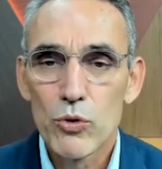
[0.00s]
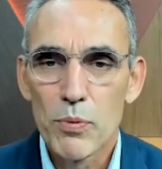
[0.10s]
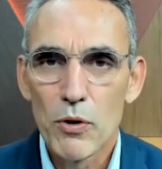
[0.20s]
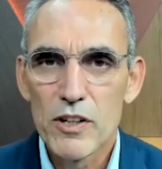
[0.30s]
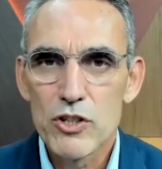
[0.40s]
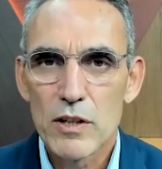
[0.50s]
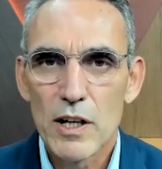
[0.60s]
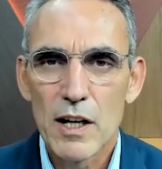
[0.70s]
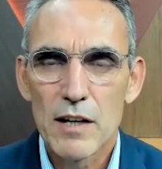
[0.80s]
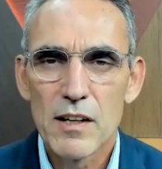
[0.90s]
position,
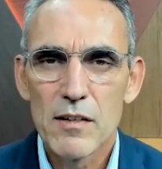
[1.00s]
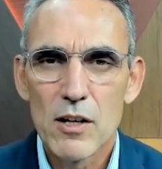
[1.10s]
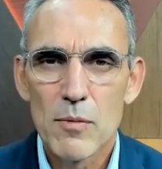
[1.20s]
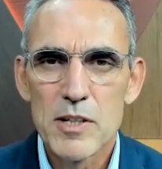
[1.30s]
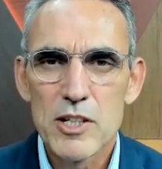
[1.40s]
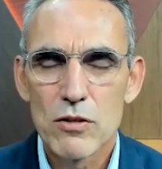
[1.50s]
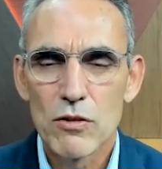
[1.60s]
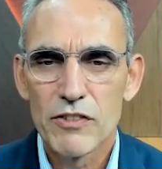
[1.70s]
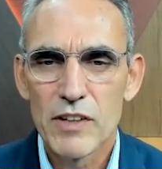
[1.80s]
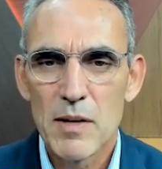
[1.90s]
and I think the ambition
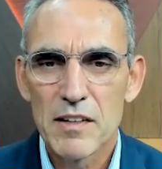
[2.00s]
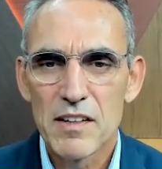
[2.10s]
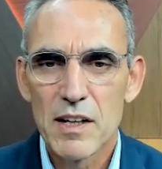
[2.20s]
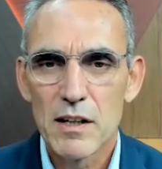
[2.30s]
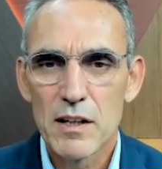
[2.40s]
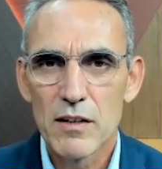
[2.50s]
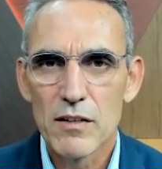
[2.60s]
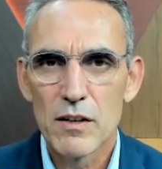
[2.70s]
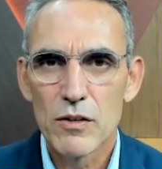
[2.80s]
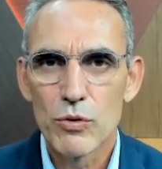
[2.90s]
of Temasek is
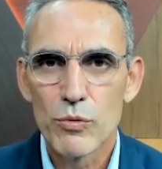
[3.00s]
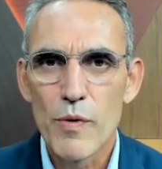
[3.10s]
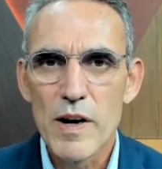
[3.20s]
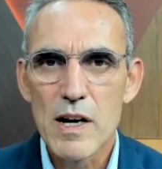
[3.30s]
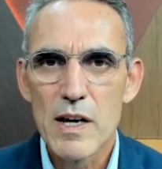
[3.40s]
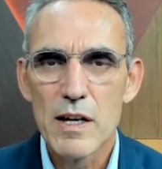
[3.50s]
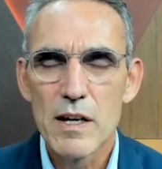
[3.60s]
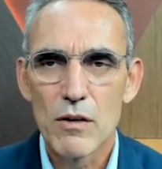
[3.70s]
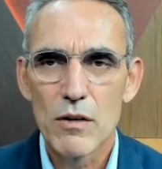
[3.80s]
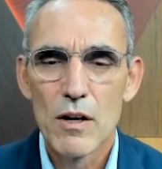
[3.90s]
to really
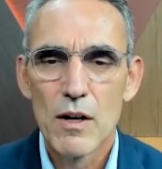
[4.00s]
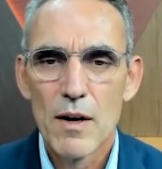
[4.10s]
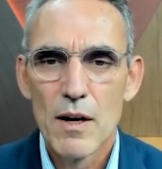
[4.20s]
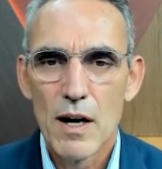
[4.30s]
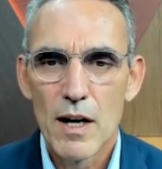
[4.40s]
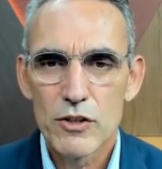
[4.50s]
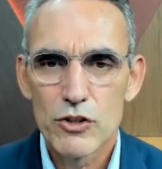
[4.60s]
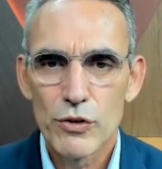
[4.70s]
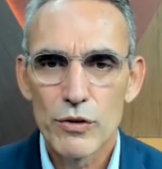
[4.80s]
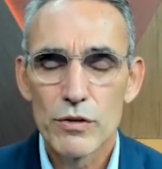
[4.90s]

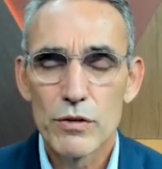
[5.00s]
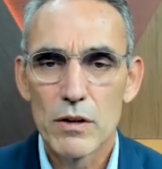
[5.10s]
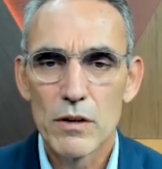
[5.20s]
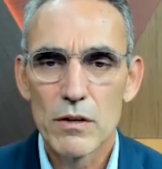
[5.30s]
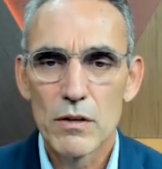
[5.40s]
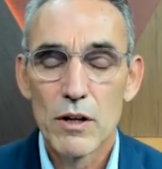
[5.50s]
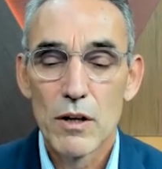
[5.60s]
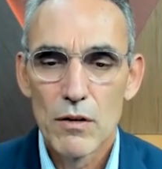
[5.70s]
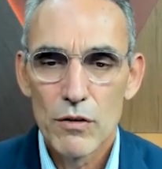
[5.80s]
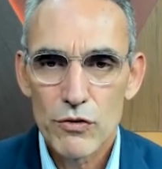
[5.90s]
enter
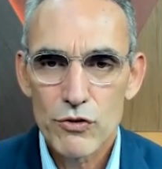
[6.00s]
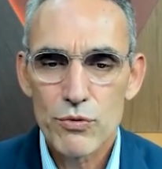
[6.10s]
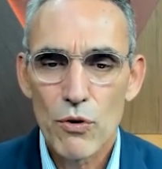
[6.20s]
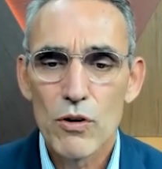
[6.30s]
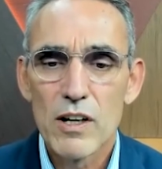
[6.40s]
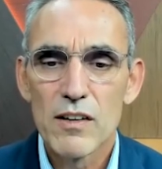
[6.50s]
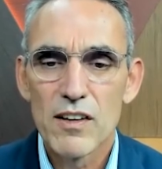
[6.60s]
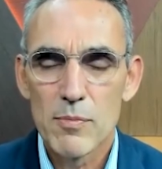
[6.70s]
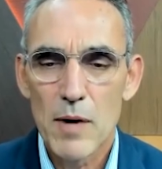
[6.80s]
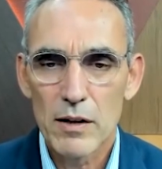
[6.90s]
strongly in
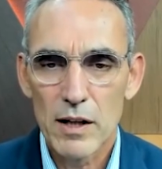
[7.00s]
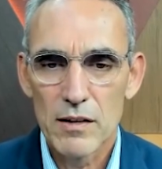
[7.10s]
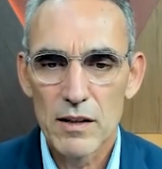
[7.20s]
this market.